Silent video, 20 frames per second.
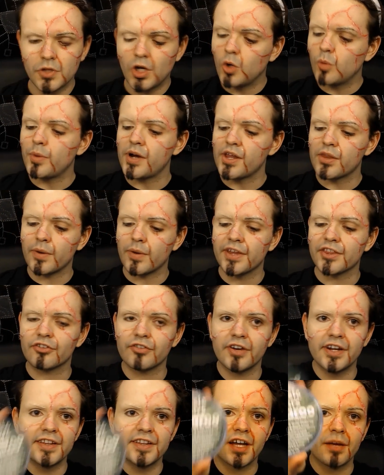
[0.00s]
Oh, by the way,
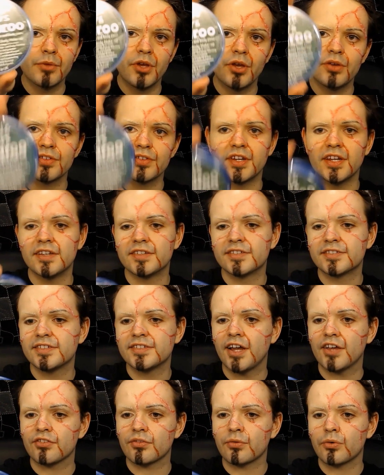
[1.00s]
the green that I'm using is
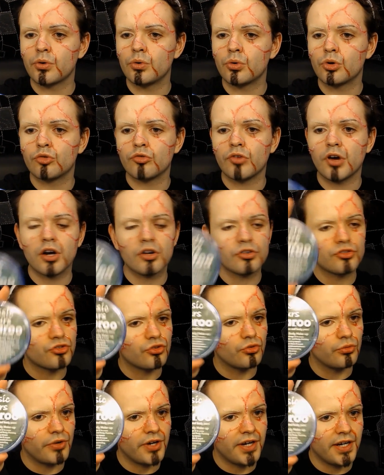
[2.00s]
Snazaroo
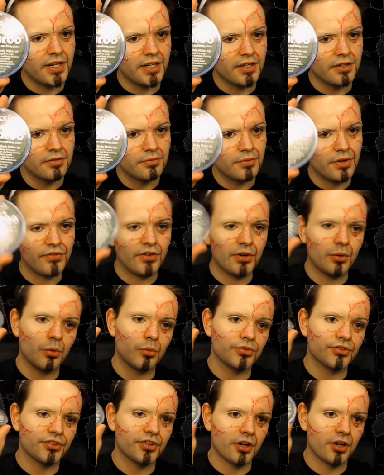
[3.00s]
Grass Green, if
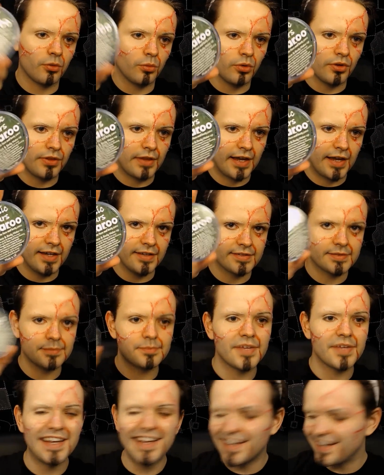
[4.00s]
anyone wants to know what that is.